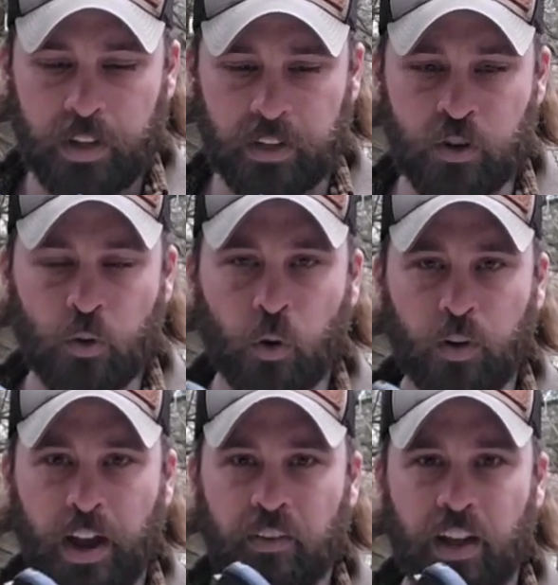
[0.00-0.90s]
It's
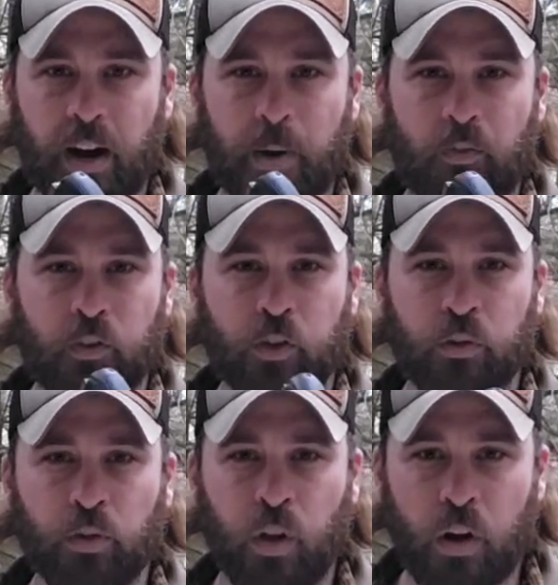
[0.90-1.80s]
newer. They haven't had them out for
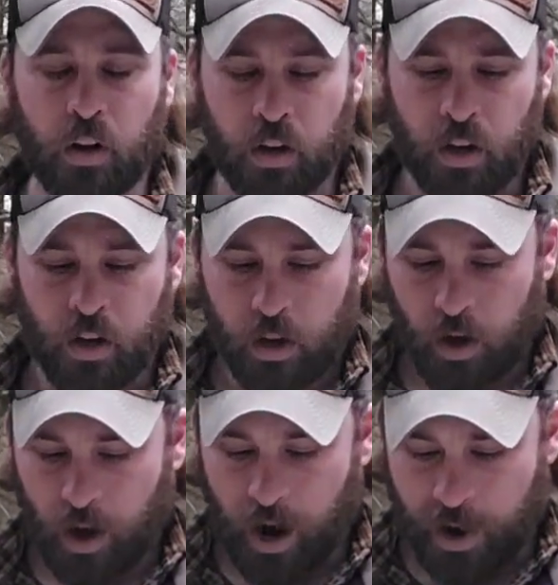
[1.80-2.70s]
too long.
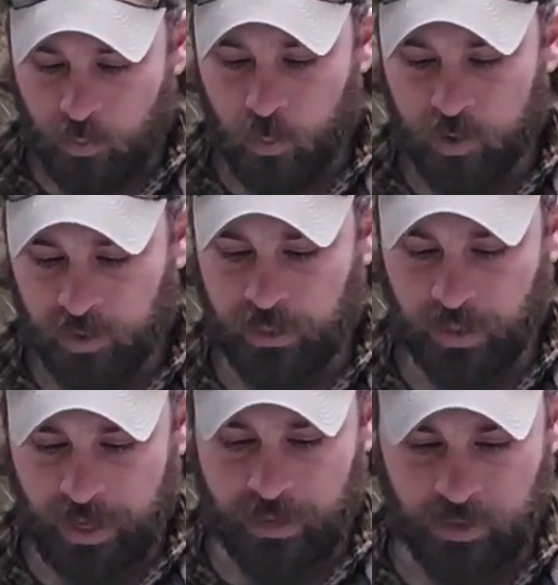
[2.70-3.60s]
I really
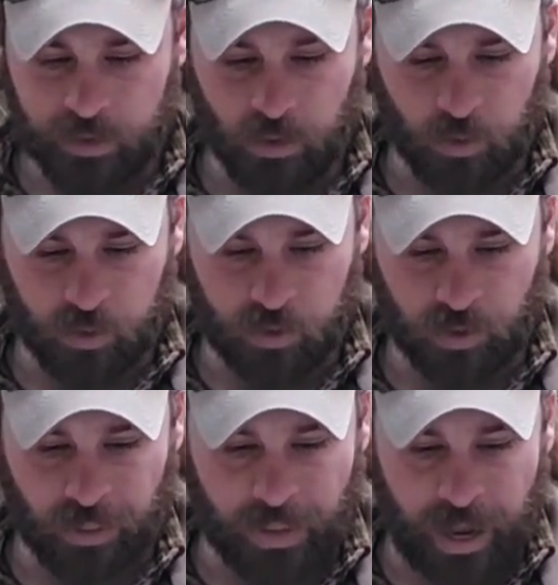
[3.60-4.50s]
like this holster
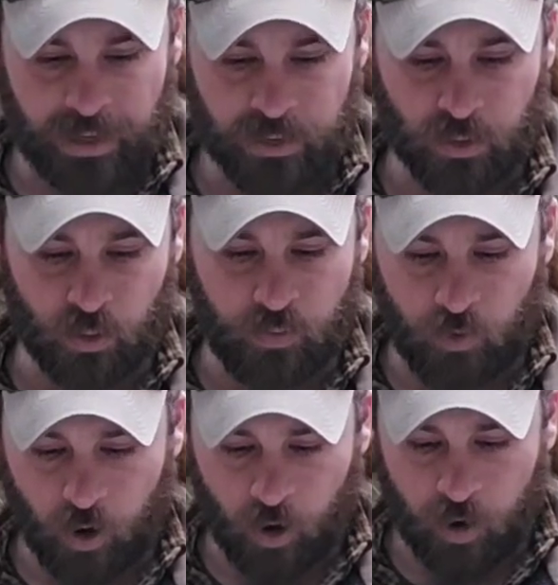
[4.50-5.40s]
a lot so
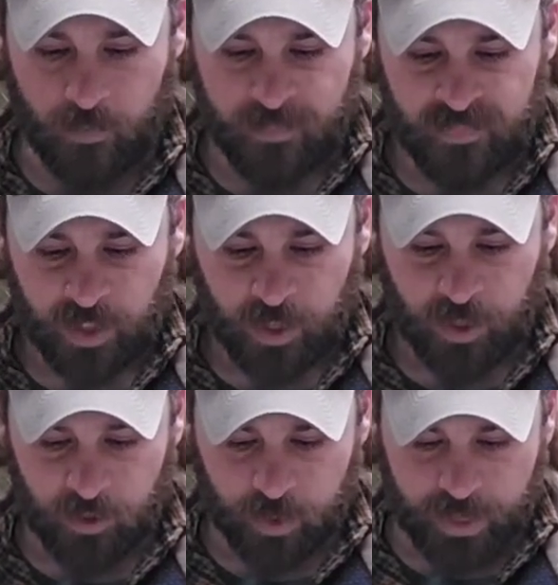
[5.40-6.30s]
far.
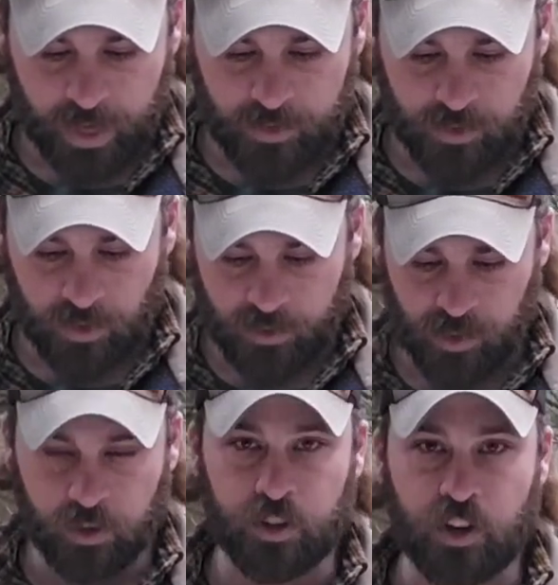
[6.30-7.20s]
Good retention,
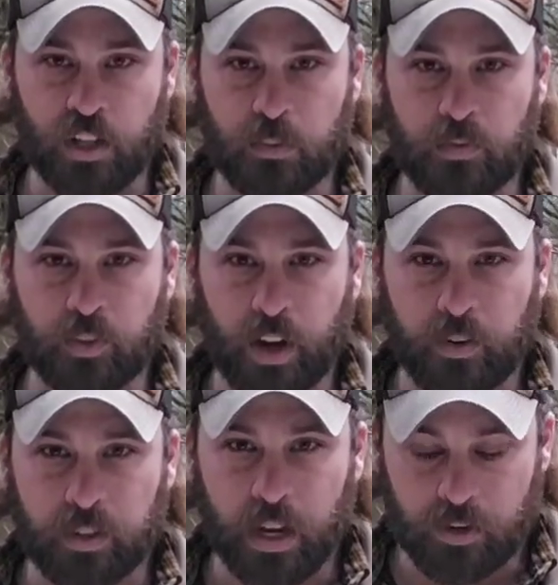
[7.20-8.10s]
has good adjustment for
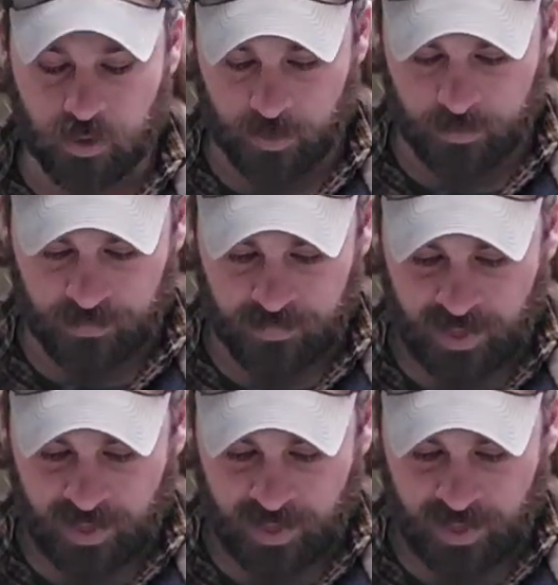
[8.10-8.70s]
that retention.